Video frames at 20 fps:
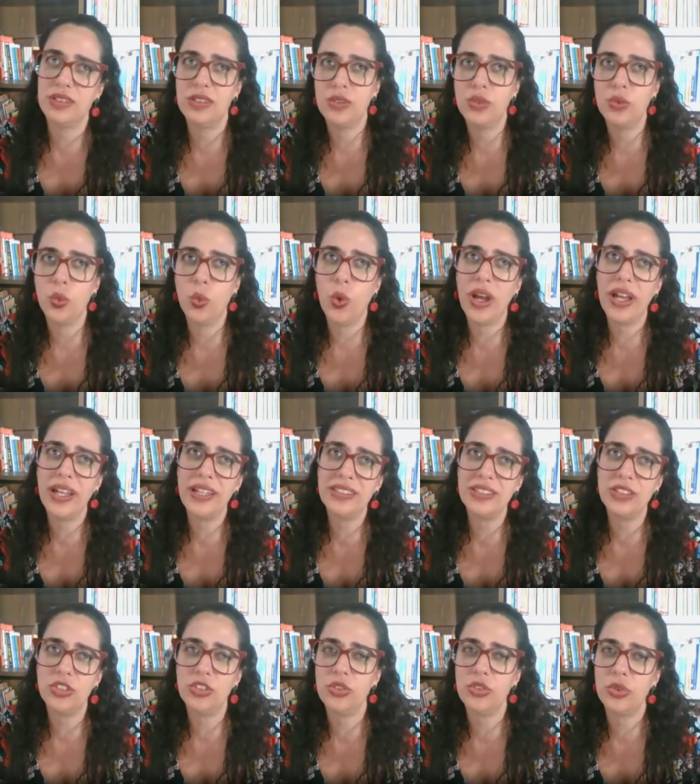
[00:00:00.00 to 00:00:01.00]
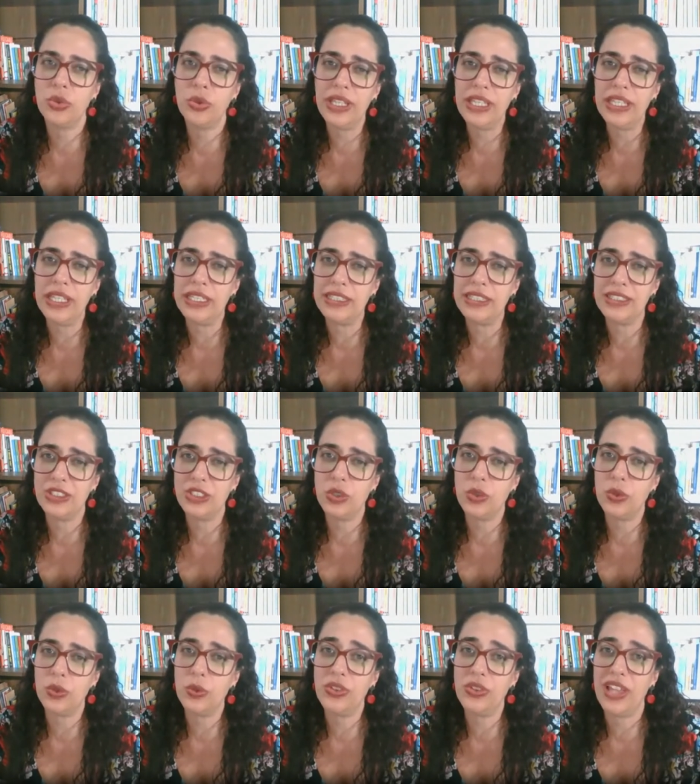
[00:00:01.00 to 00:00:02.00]
one to three years
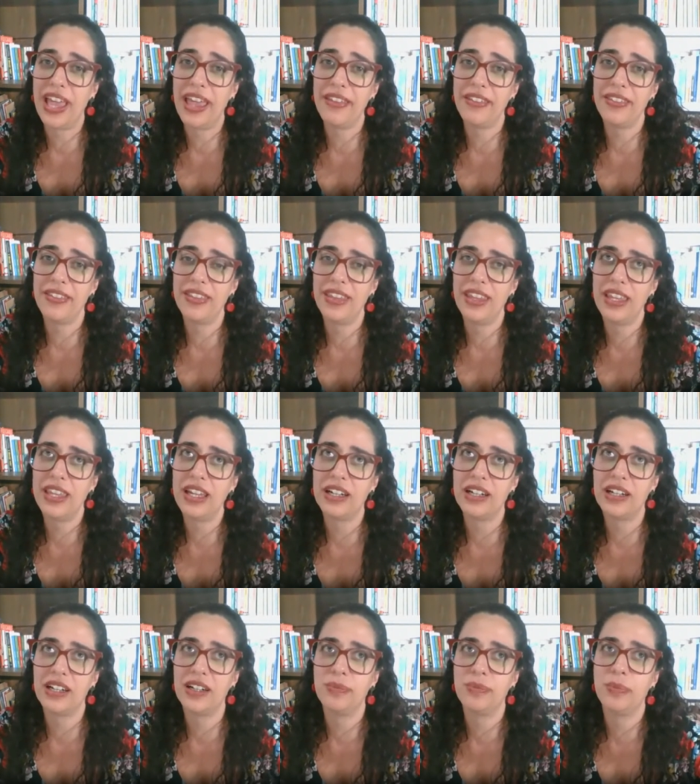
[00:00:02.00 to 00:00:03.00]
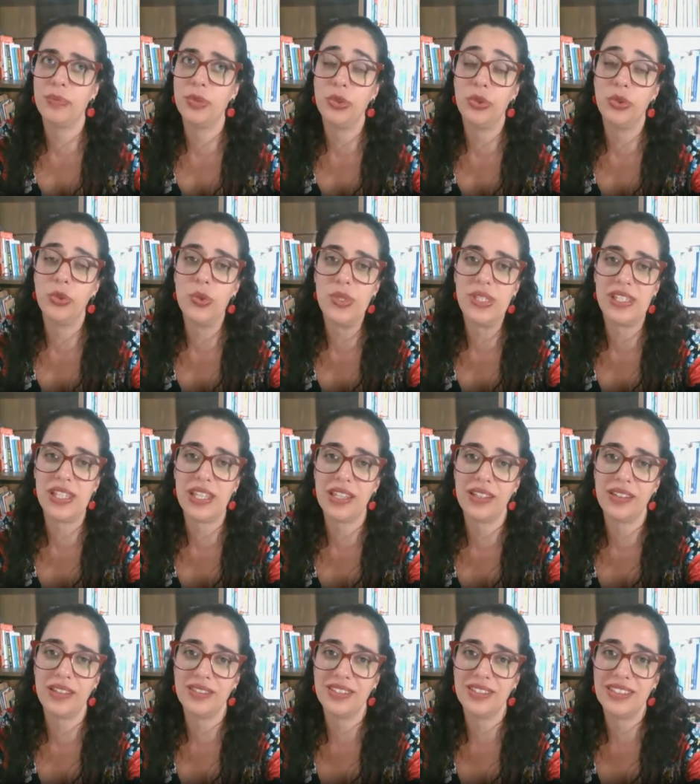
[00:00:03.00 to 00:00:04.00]
old, and they are
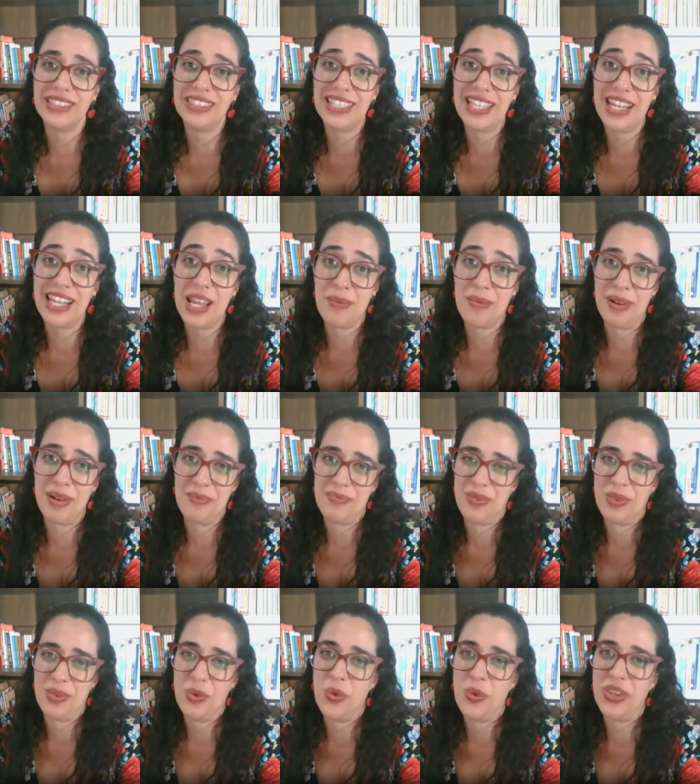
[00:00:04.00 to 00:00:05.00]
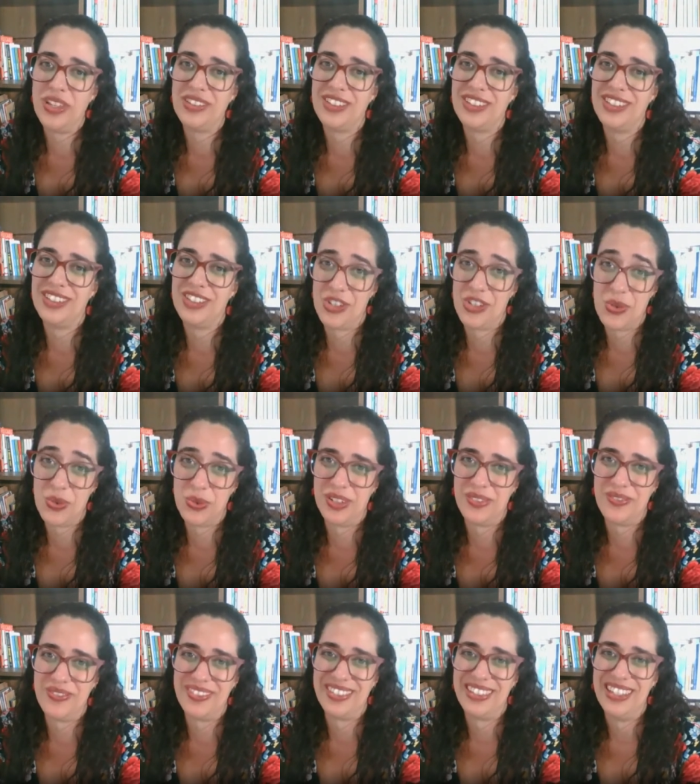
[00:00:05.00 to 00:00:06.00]
producing cinema with
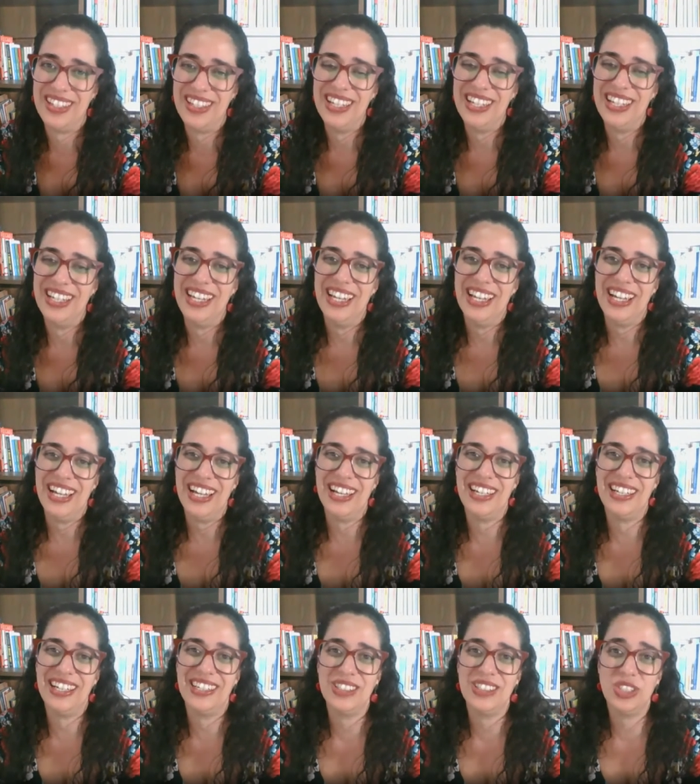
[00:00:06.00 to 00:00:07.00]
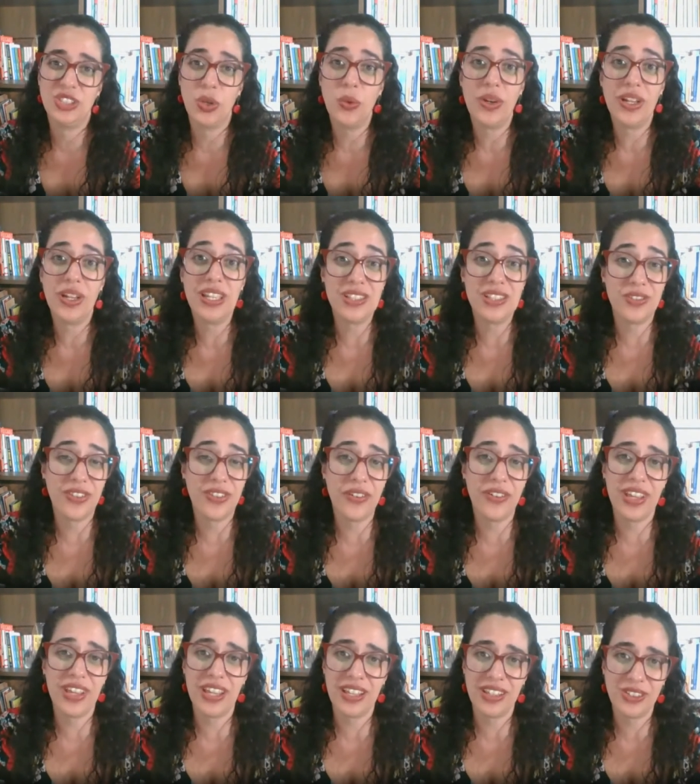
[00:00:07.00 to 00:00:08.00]
children. Uh, so it's
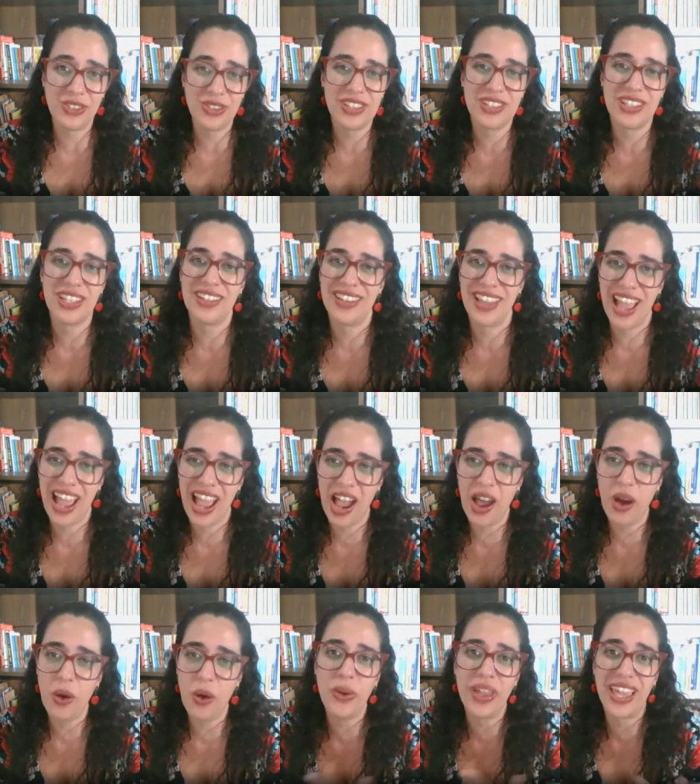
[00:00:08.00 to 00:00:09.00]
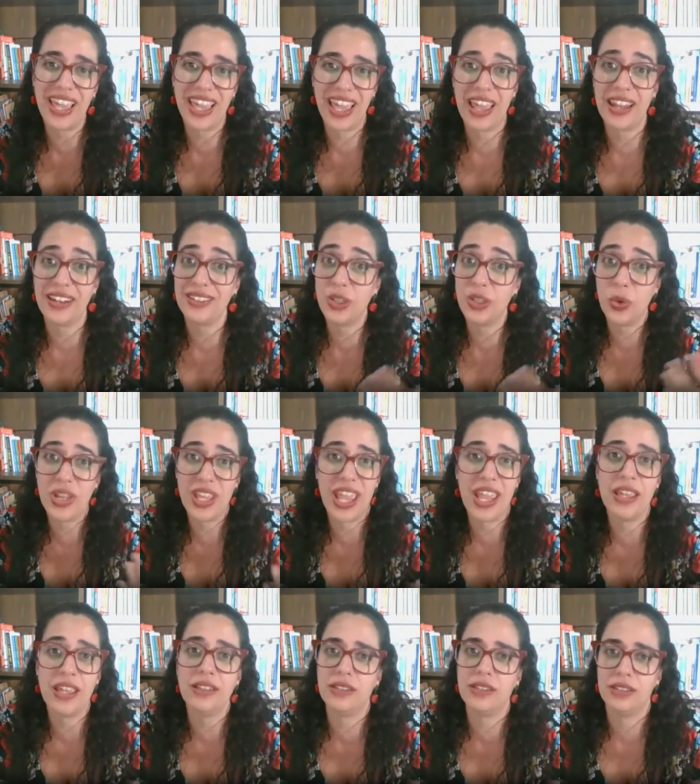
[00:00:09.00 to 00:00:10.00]
very interesting how we can
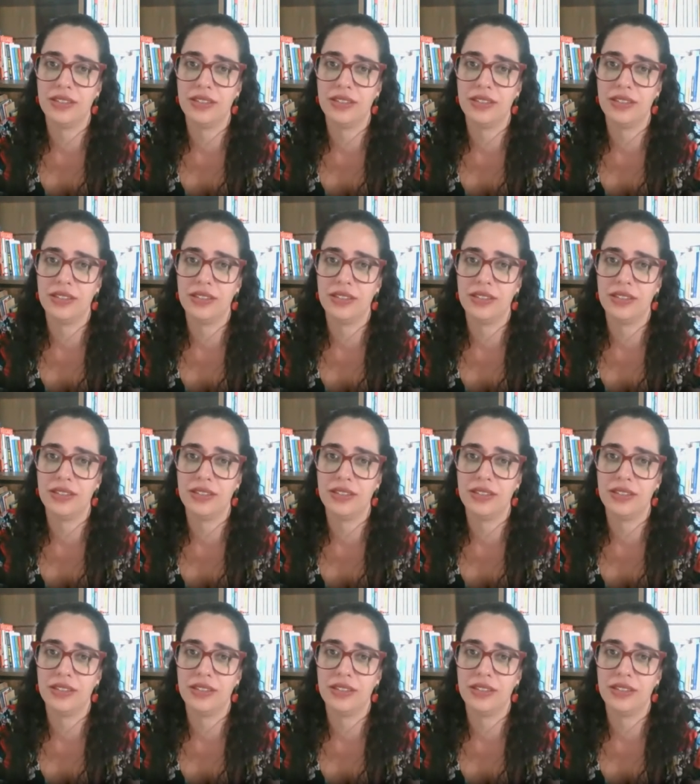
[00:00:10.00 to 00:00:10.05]
create